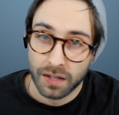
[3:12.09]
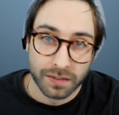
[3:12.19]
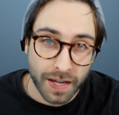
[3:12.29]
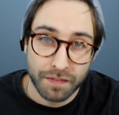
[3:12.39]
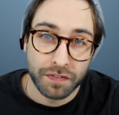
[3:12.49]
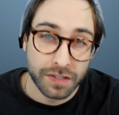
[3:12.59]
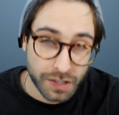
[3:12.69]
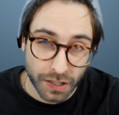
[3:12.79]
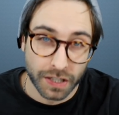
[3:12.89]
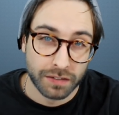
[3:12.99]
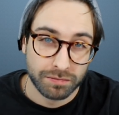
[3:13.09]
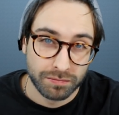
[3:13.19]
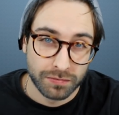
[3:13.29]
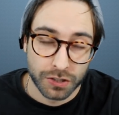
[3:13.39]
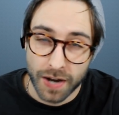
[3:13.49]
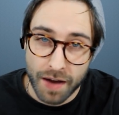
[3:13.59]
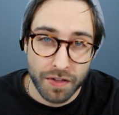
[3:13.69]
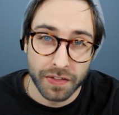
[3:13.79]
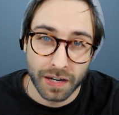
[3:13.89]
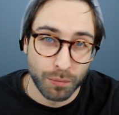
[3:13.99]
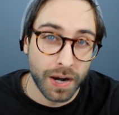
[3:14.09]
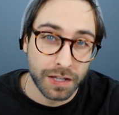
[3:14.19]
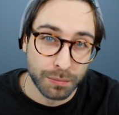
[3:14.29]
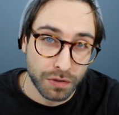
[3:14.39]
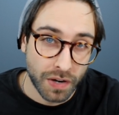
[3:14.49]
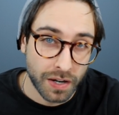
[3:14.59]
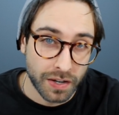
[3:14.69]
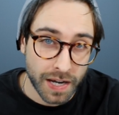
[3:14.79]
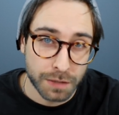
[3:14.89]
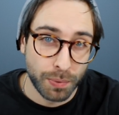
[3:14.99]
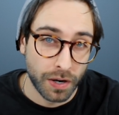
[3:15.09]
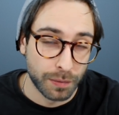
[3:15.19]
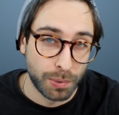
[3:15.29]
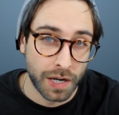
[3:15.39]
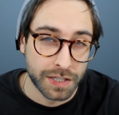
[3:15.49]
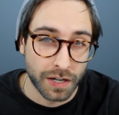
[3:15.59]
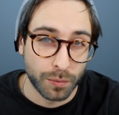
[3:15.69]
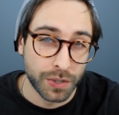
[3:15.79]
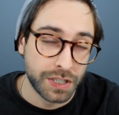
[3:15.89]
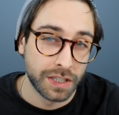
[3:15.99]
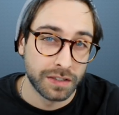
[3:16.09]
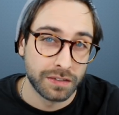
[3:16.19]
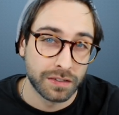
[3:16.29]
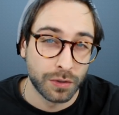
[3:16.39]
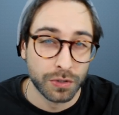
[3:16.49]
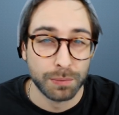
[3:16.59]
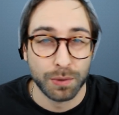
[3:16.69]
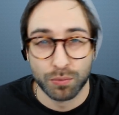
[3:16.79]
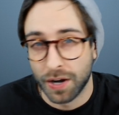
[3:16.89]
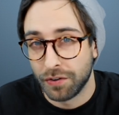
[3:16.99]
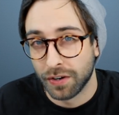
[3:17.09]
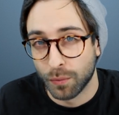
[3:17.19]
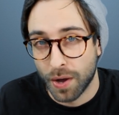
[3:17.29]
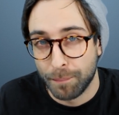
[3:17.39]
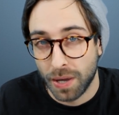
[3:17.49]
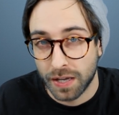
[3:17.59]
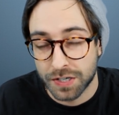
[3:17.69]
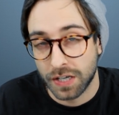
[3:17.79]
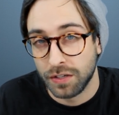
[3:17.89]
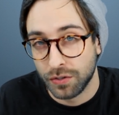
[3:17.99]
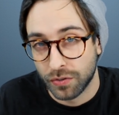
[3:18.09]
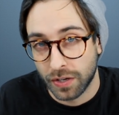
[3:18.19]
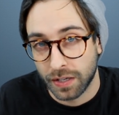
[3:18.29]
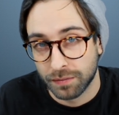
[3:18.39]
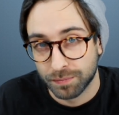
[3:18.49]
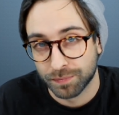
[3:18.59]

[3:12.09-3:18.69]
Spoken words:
Life is good. So now I think I'm ready to move on to the next part of the project, which is going to be rendering a web page in Unity.